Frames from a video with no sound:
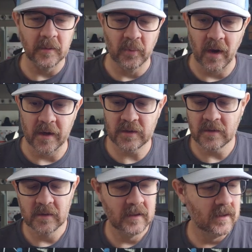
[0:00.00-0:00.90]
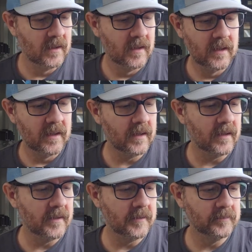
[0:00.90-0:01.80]
a brush.
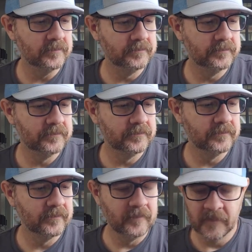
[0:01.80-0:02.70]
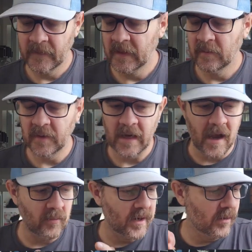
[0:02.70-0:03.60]
But
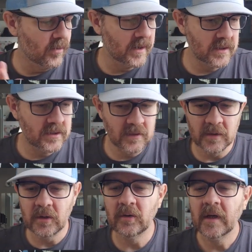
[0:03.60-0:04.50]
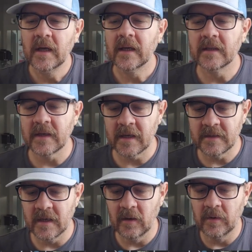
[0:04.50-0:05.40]
now what I want to do is, like I
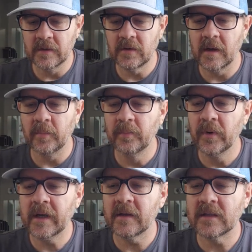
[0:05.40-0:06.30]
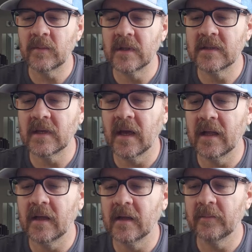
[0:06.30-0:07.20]
said, I want to try to bring out some of these
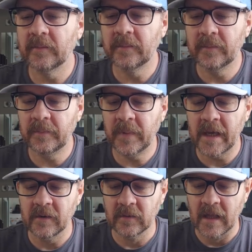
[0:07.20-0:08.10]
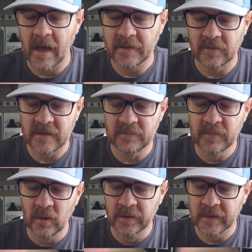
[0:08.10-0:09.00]
panel lines, or these
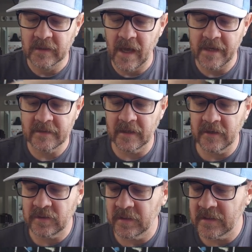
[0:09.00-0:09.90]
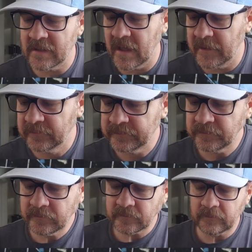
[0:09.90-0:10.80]
molding lines, I guess you could say. I'm
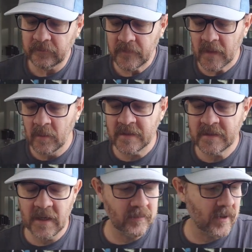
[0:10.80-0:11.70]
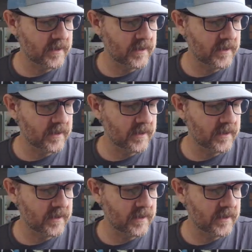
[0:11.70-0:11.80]
going to set him right